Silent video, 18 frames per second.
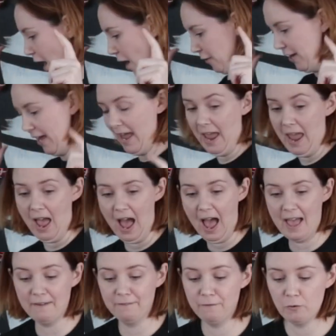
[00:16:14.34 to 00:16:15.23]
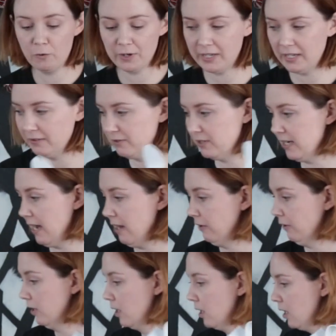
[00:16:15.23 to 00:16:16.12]
Okay, I have 4 gifts
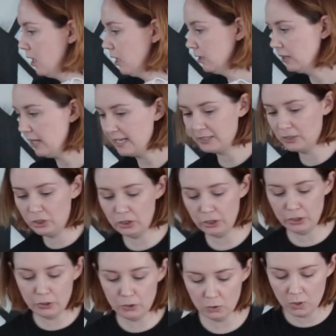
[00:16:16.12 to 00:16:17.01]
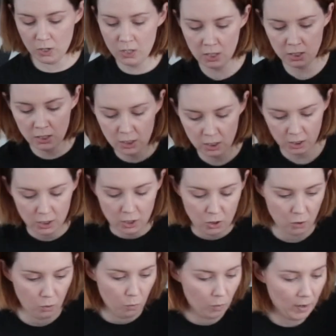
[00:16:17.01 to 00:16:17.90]
down. Let's do
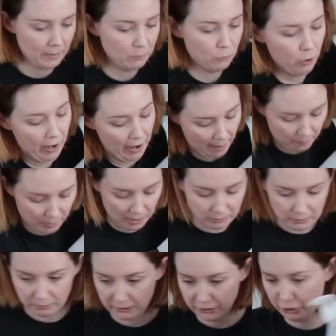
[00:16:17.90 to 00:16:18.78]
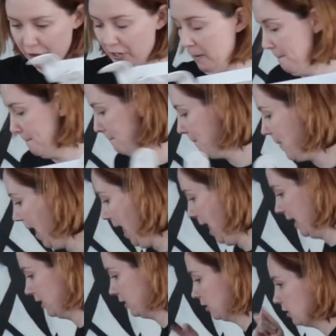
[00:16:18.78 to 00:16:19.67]
one more. I probably shouldn't, but
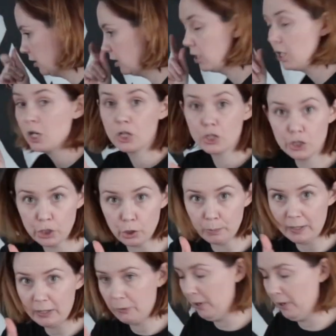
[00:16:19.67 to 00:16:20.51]
she'll be